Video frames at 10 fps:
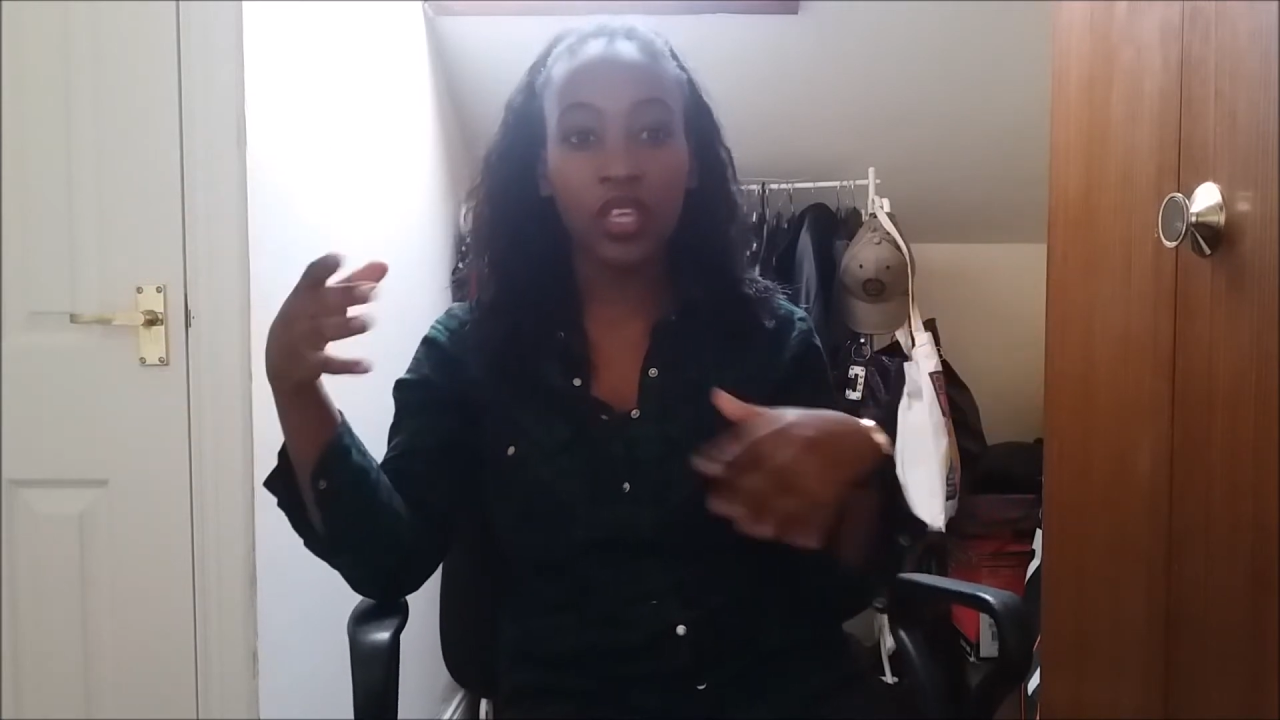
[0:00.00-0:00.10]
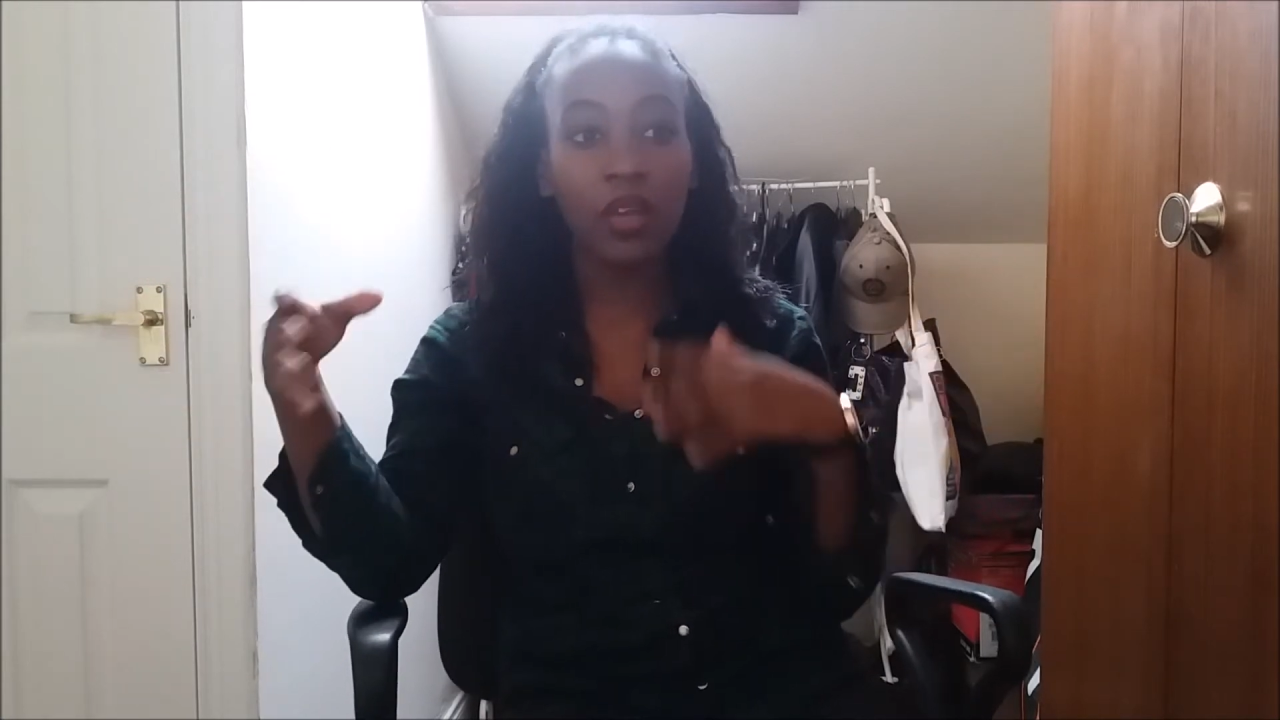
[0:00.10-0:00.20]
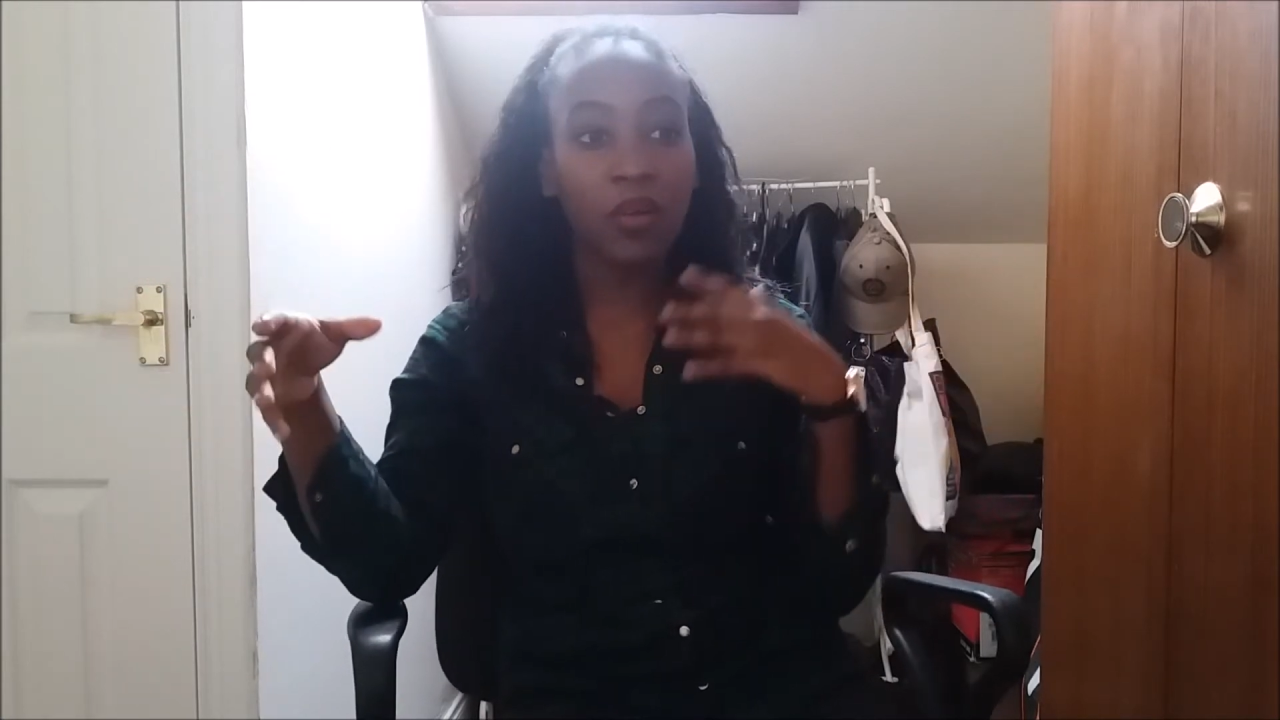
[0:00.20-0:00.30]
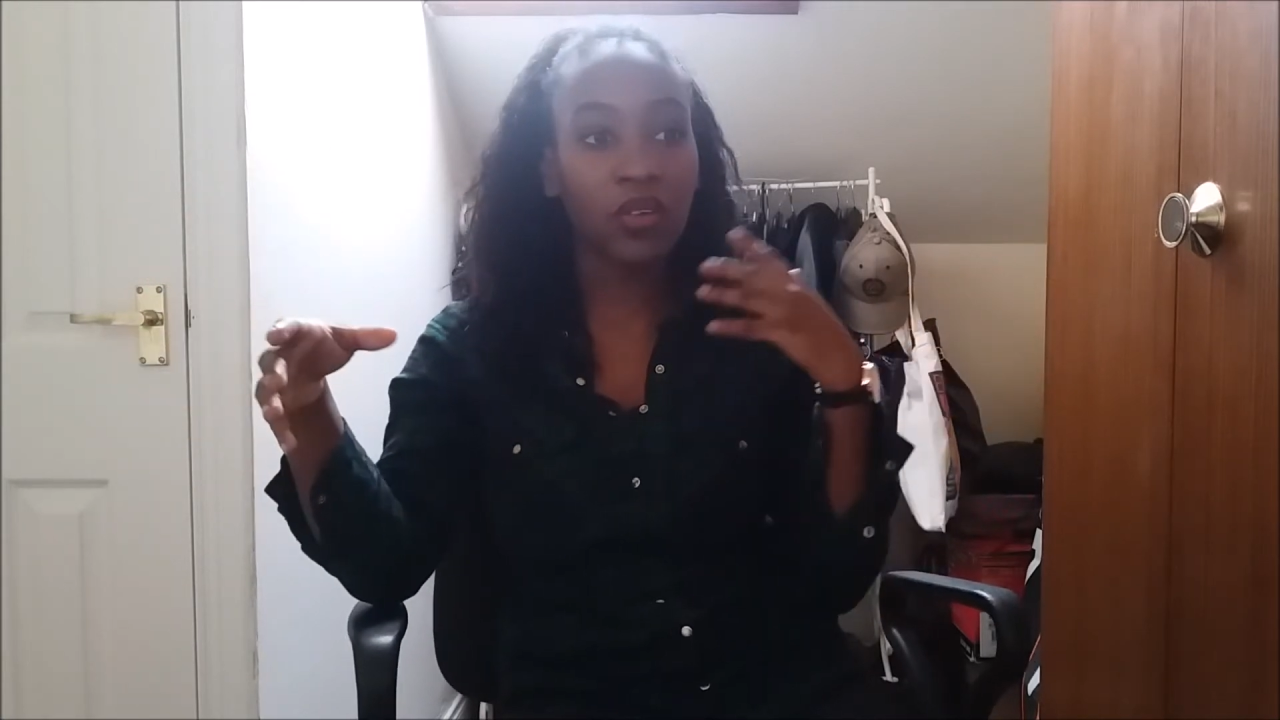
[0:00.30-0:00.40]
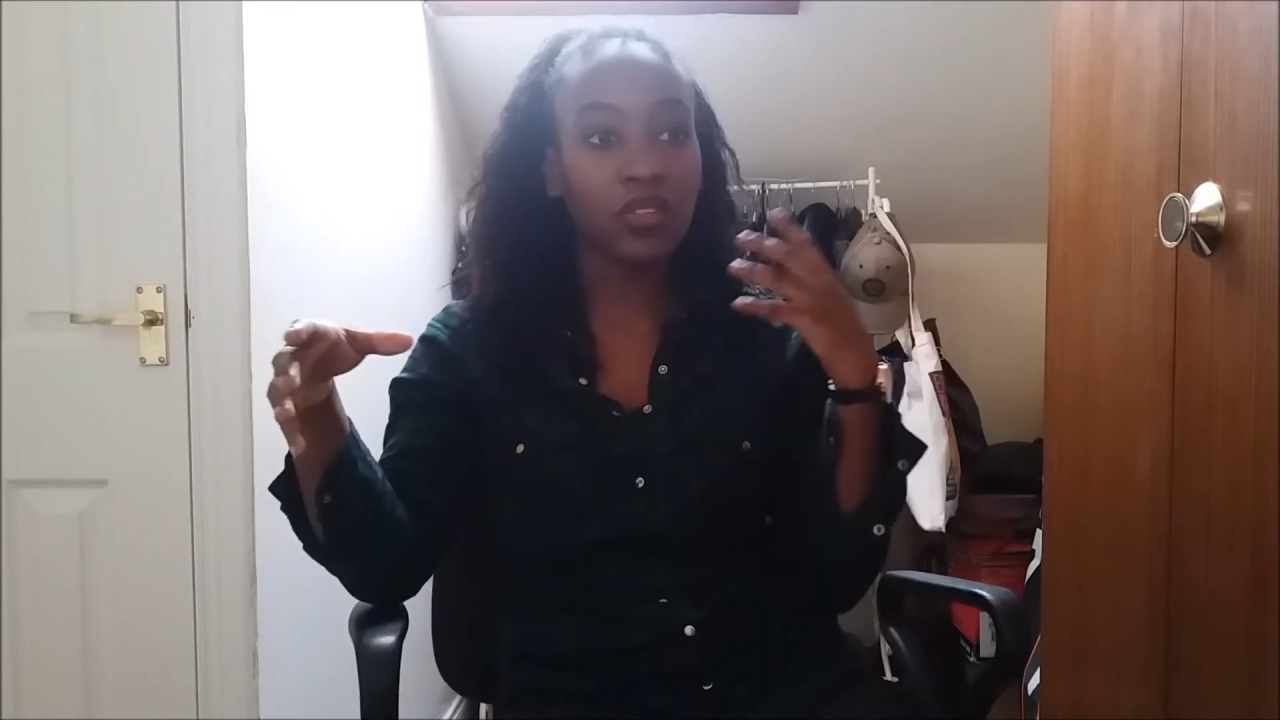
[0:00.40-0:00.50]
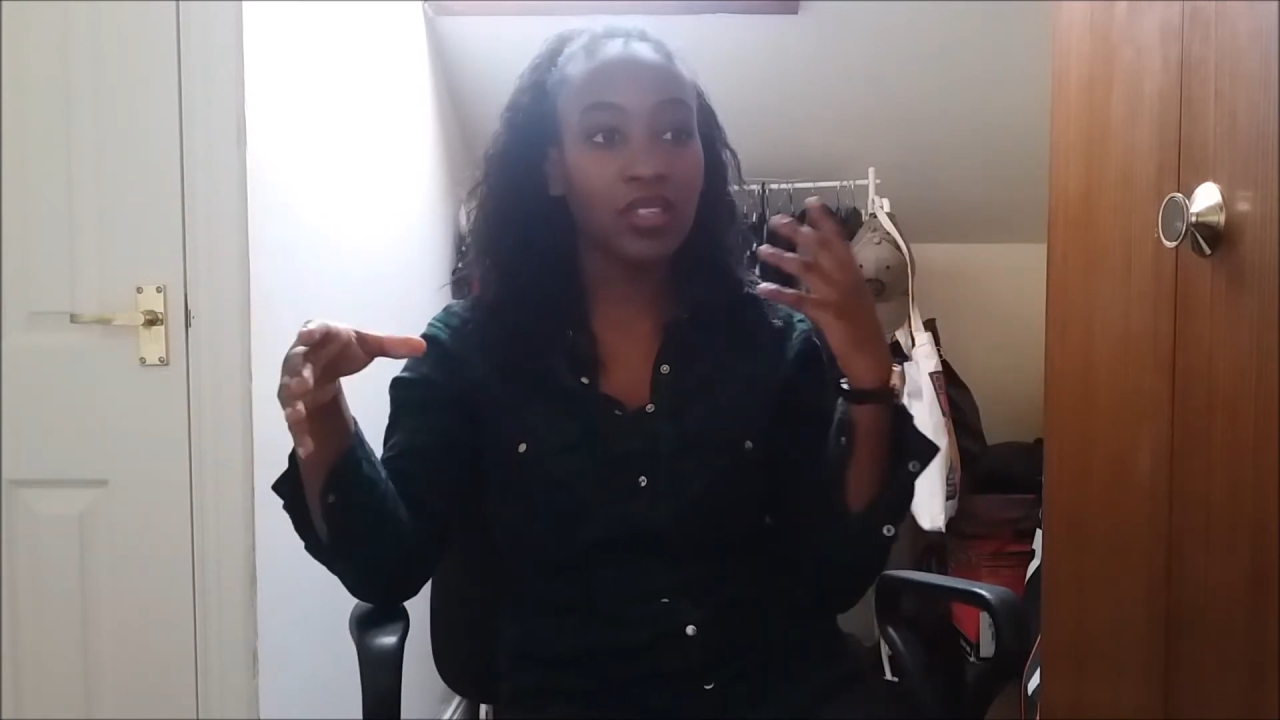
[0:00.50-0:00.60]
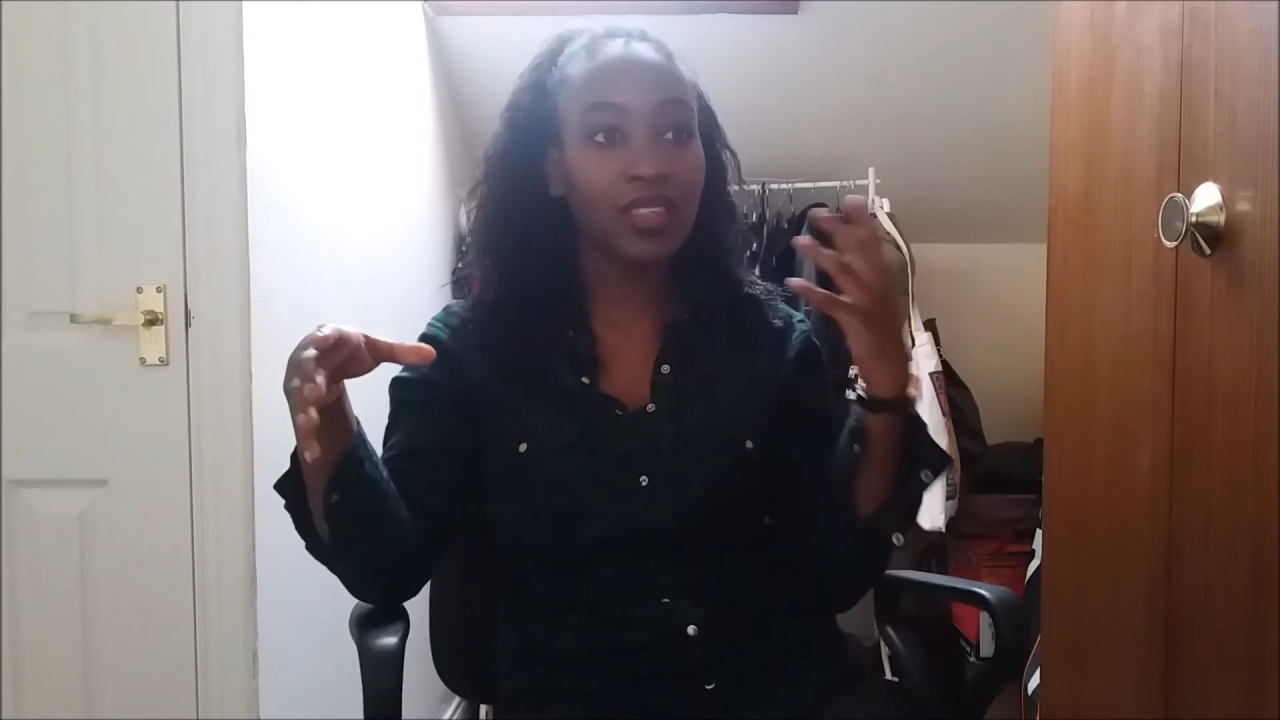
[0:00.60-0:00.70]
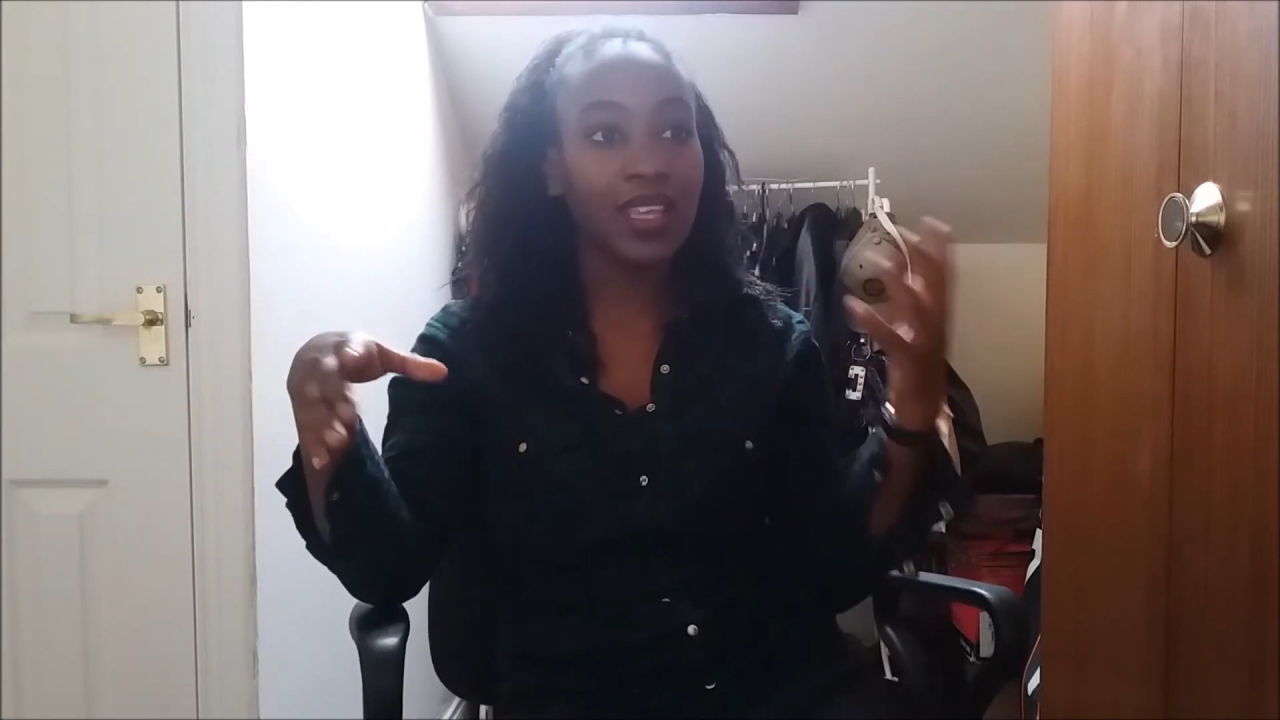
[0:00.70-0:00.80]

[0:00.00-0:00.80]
think about